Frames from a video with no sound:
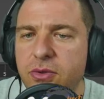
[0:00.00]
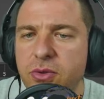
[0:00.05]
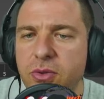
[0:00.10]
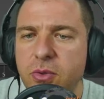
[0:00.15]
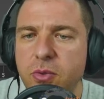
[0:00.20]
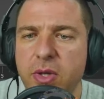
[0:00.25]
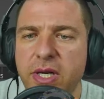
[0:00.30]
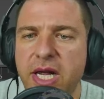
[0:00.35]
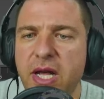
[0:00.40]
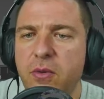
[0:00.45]

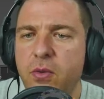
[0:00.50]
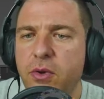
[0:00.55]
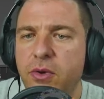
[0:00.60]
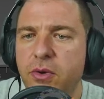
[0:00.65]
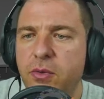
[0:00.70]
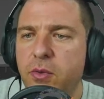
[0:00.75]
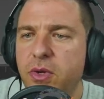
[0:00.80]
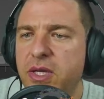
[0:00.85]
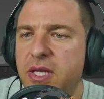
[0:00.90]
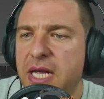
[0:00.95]
do when I
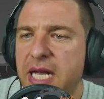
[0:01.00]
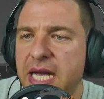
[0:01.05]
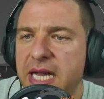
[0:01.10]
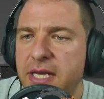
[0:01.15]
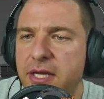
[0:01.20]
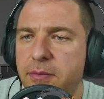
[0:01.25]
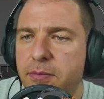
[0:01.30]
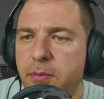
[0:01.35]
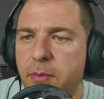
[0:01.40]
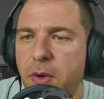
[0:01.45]
work with
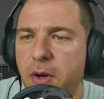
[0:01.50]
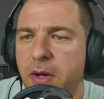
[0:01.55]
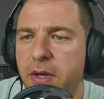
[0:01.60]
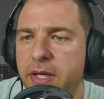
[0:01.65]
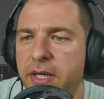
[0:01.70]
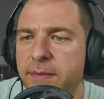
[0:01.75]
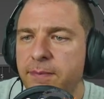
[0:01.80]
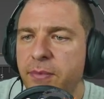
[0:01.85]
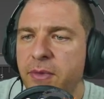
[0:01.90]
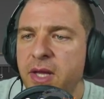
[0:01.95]
edit
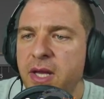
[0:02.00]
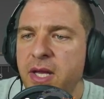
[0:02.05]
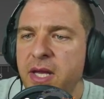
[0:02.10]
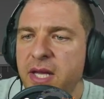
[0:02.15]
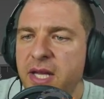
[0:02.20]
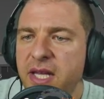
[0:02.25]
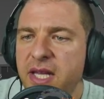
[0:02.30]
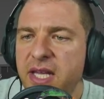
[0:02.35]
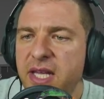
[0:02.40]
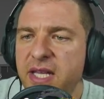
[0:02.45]
poly
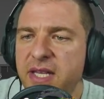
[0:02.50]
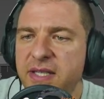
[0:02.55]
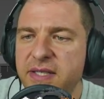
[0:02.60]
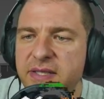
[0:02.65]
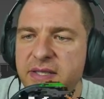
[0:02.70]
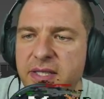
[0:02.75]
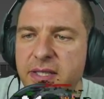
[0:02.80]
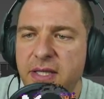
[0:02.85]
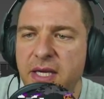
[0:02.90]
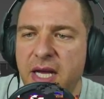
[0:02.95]

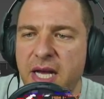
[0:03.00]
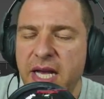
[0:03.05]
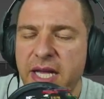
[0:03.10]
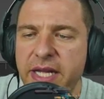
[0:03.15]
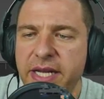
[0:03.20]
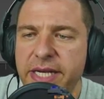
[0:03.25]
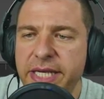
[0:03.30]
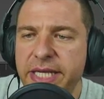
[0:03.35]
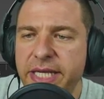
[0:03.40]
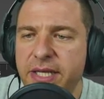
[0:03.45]
is
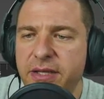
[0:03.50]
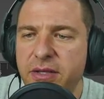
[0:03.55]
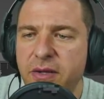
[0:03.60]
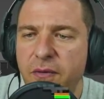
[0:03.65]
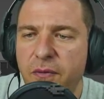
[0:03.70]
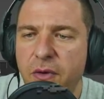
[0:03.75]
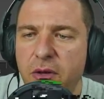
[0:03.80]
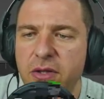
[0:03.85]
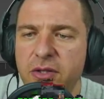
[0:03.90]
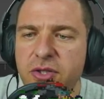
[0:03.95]
I click
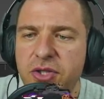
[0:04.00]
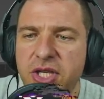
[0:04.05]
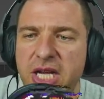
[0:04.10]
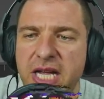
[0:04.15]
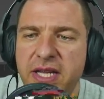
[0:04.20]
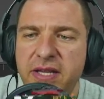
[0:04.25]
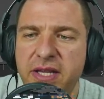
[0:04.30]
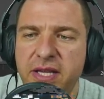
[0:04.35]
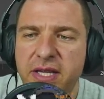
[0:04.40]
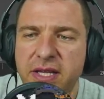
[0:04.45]
default
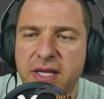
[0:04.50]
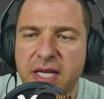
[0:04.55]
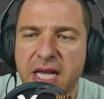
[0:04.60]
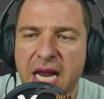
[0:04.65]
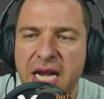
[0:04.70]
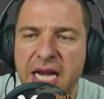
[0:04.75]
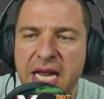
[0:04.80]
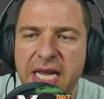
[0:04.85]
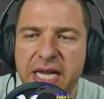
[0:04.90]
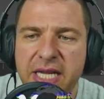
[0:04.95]
shading
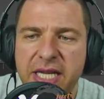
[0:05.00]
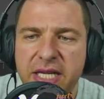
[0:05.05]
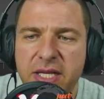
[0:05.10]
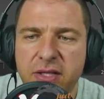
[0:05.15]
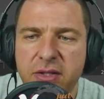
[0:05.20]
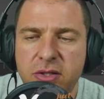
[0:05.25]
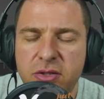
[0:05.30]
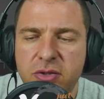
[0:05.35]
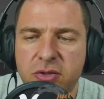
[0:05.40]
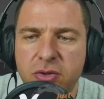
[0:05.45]
and I
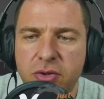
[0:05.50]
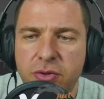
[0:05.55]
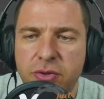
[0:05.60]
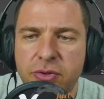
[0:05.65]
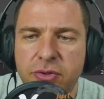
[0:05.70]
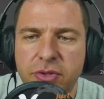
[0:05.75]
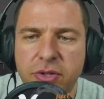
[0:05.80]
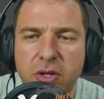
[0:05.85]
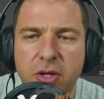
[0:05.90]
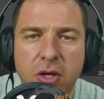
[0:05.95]

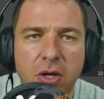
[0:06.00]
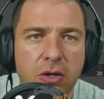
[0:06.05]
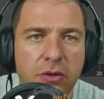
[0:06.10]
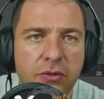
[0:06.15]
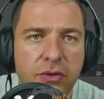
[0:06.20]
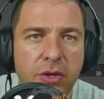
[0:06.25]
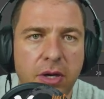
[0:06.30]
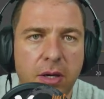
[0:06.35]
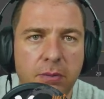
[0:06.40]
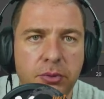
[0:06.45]
turn
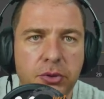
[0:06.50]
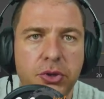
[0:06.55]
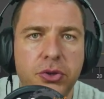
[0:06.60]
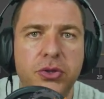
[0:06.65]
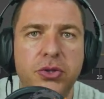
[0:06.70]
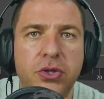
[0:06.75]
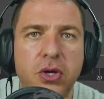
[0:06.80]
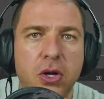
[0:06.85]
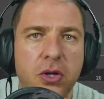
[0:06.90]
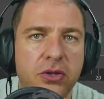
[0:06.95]
on the
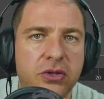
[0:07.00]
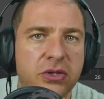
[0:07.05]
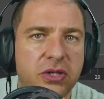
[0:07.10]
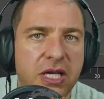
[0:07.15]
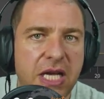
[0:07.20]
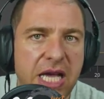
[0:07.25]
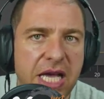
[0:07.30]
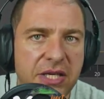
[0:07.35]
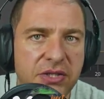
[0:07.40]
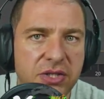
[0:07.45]
option
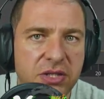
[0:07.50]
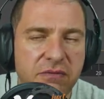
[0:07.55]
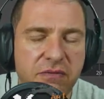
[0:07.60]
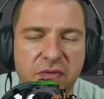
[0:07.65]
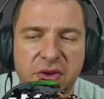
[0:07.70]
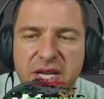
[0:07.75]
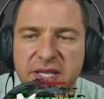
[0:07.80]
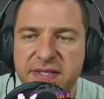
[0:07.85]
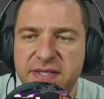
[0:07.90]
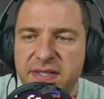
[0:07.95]
called edged
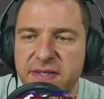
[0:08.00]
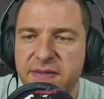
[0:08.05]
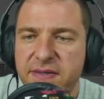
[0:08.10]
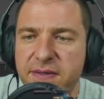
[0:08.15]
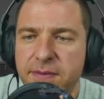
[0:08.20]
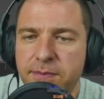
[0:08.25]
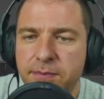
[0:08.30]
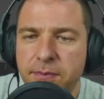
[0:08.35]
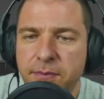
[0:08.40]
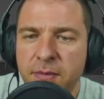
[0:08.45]
faces.